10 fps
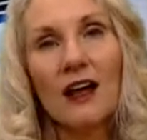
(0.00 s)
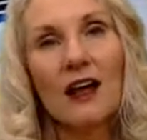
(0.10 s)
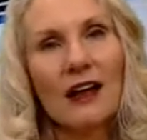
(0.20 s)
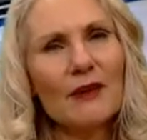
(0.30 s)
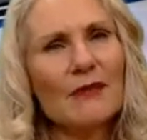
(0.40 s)

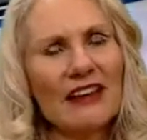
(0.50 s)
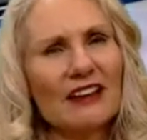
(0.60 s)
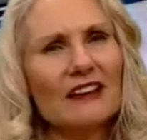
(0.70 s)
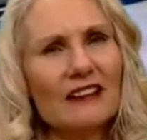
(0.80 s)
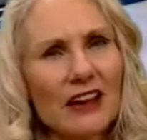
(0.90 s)
I
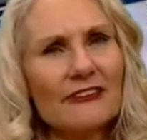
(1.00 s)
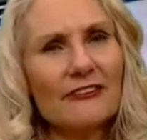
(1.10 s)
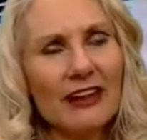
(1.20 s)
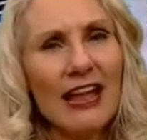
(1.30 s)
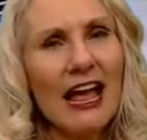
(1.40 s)
make
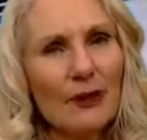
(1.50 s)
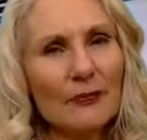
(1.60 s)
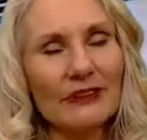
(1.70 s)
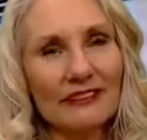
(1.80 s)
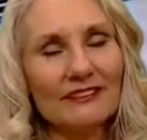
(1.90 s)
life happen.